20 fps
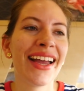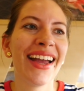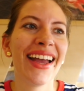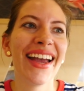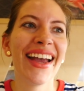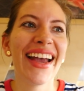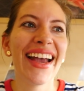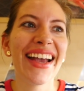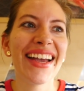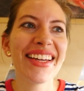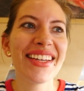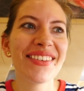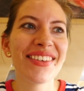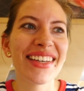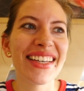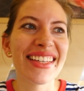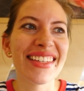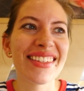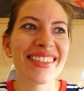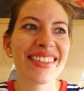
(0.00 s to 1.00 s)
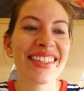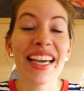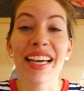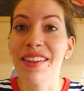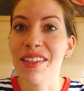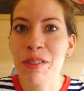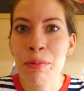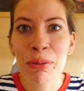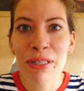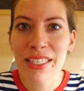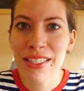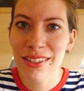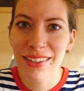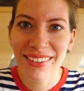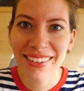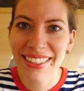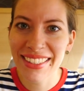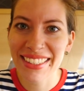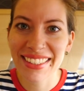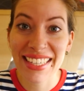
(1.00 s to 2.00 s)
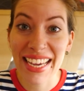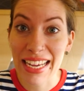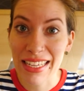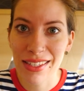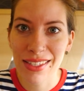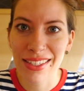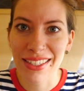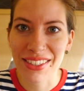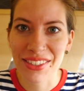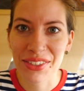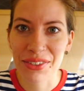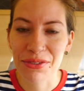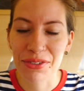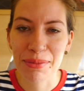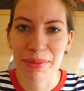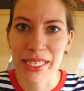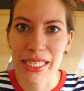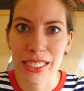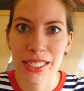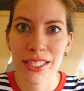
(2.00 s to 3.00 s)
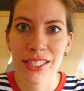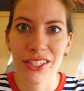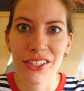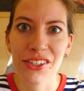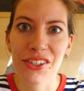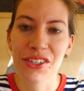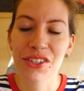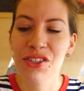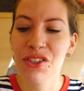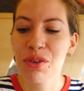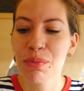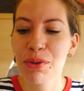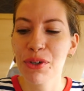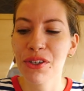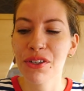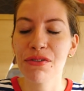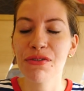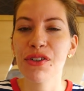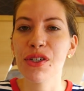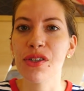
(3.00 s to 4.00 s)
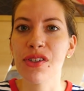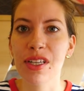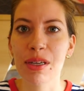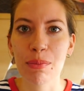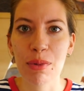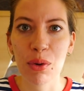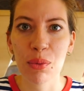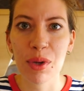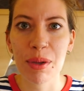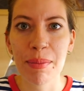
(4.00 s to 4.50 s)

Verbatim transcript: Yeah. Anyways, yeah, this place looked like a gas station to you. So you're super confusing, but